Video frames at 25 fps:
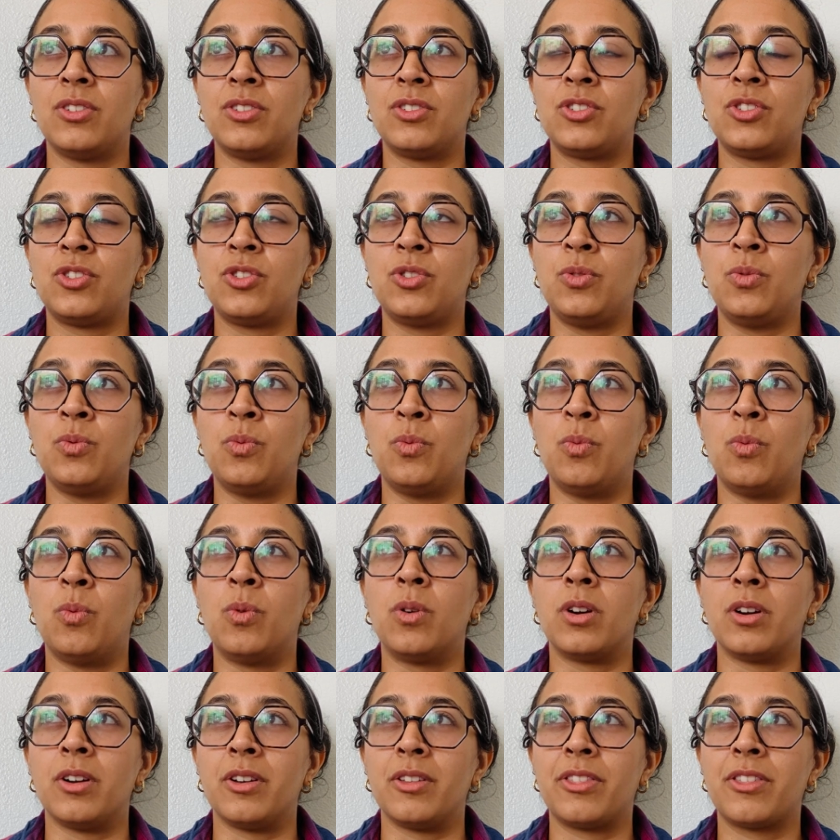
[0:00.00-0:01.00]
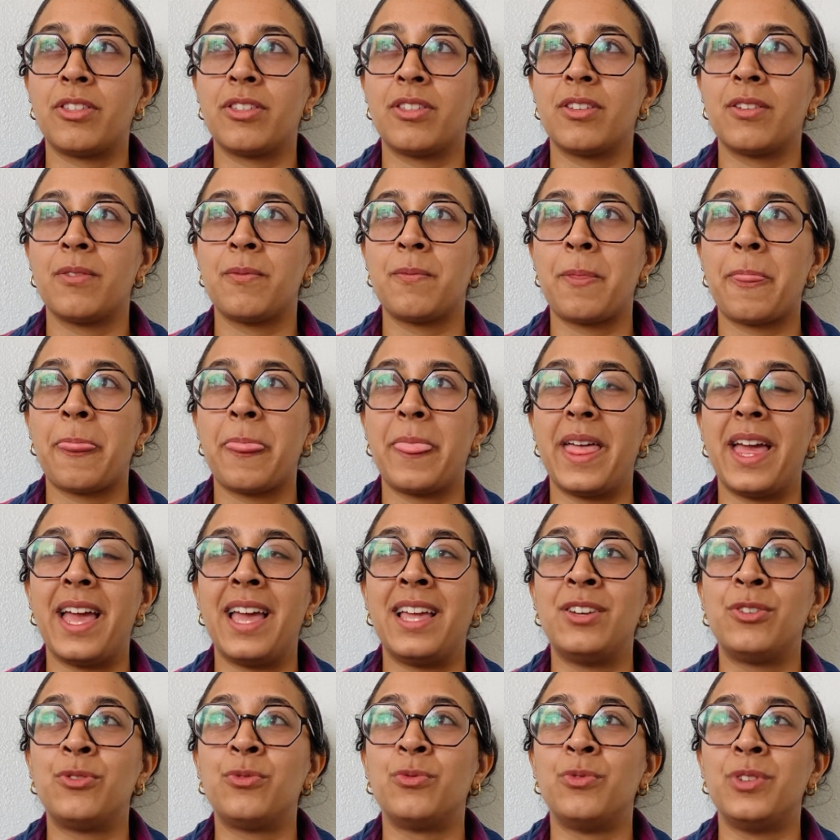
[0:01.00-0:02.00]
to worth,
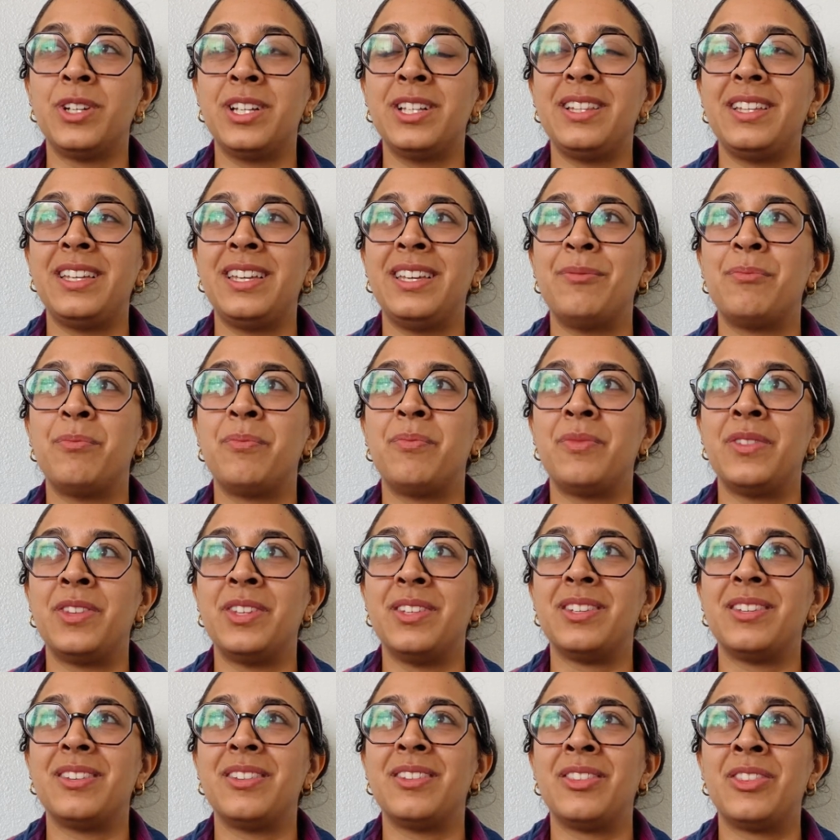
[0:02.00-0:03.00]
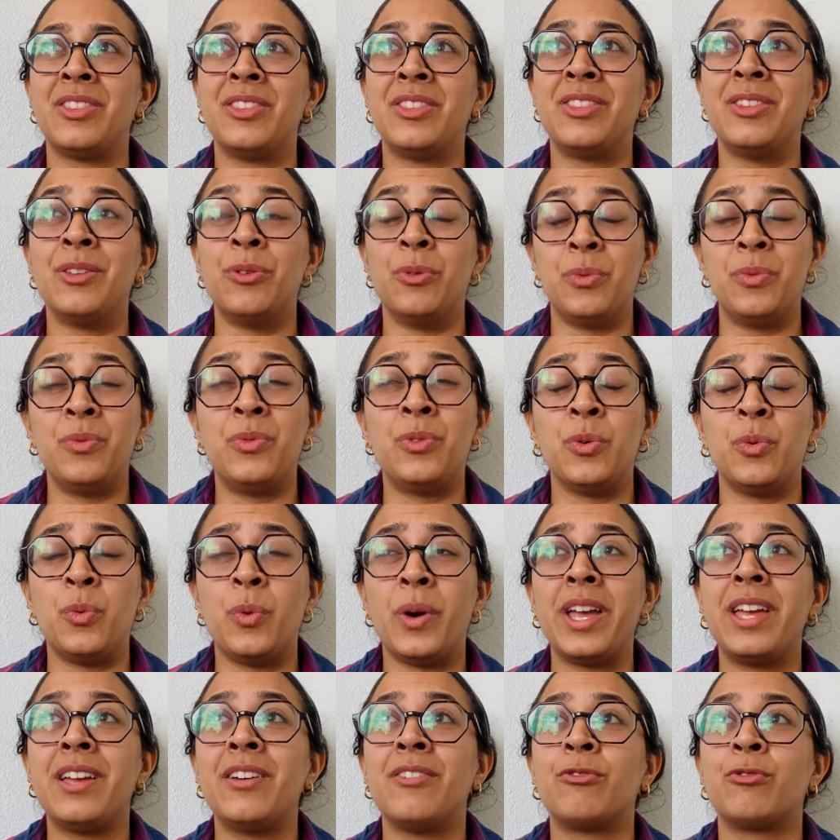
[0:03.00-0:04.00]
and really the
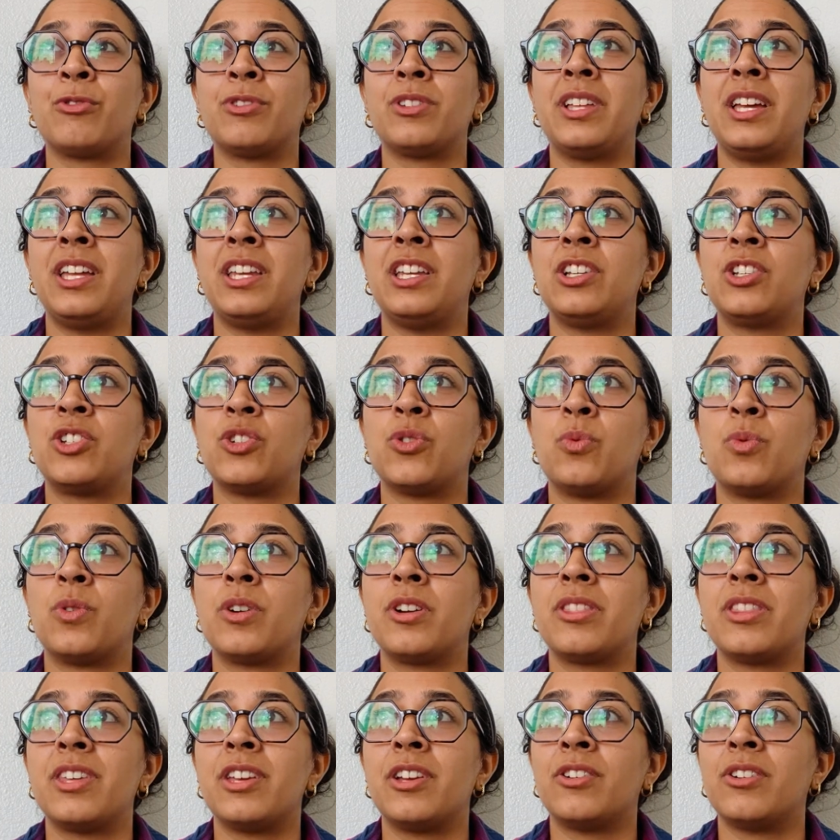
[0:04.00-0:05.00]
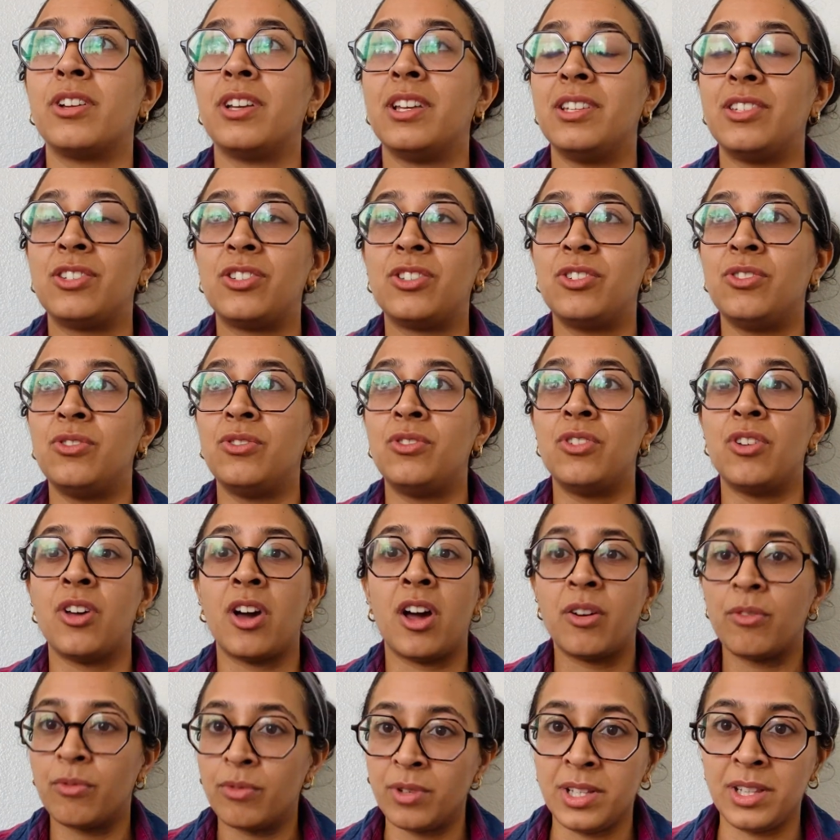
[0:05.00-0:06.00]
way of relating to worth here is to
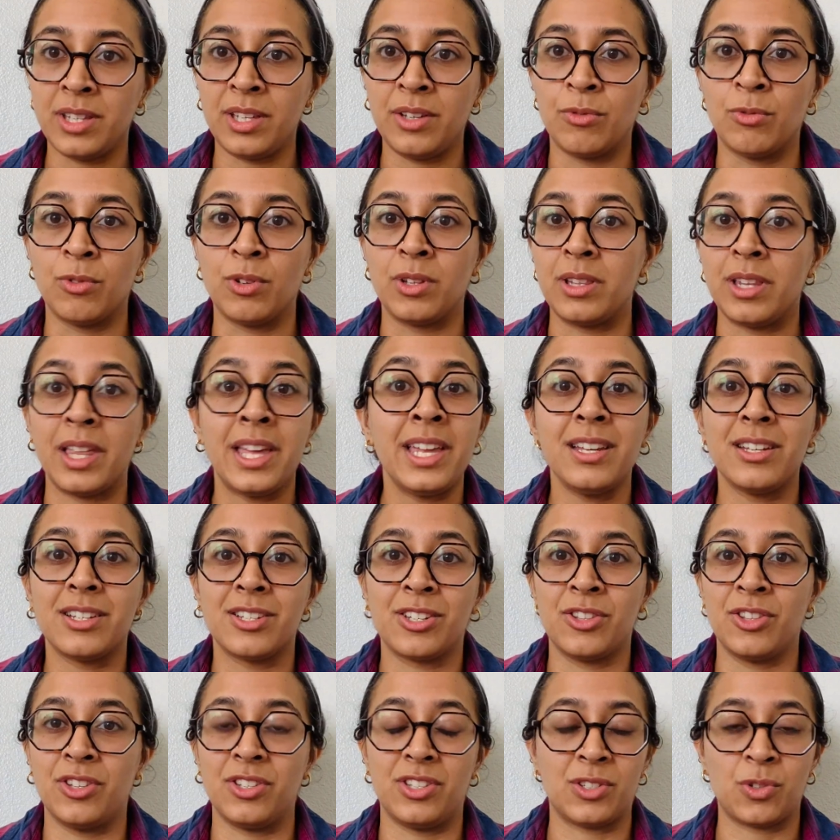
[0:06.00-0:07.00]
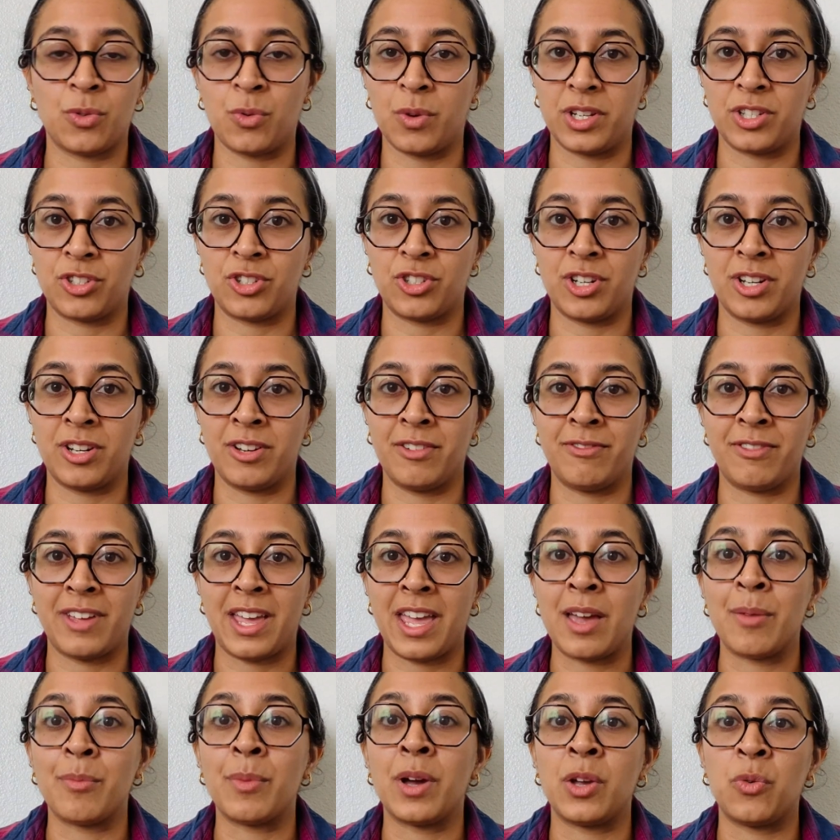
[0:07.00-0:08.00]
not really relate to this question of,
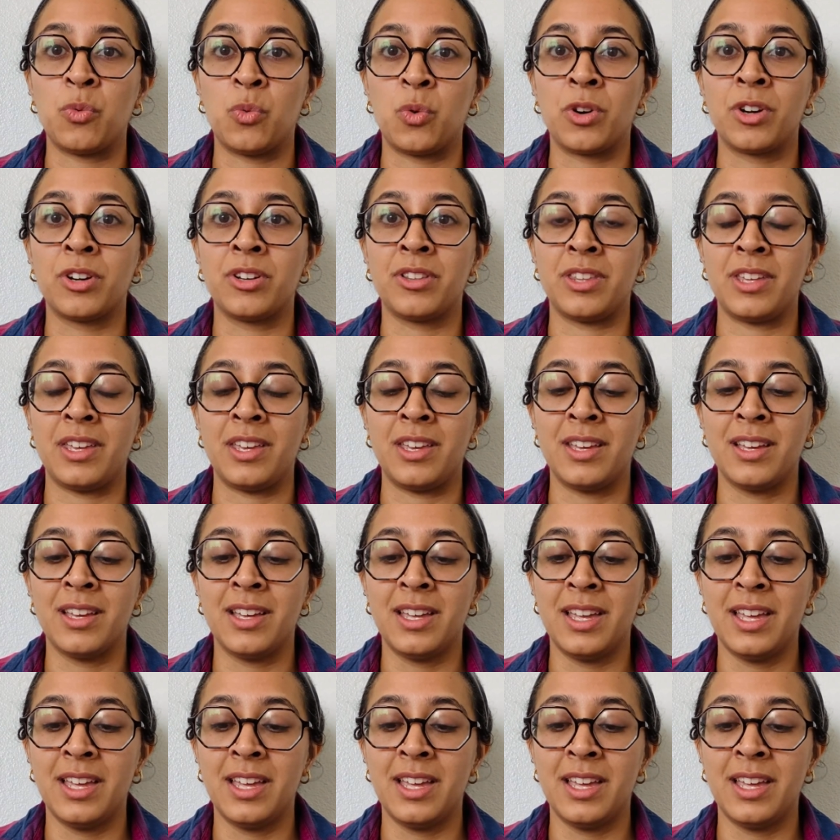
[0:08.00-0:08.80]
am I worthy?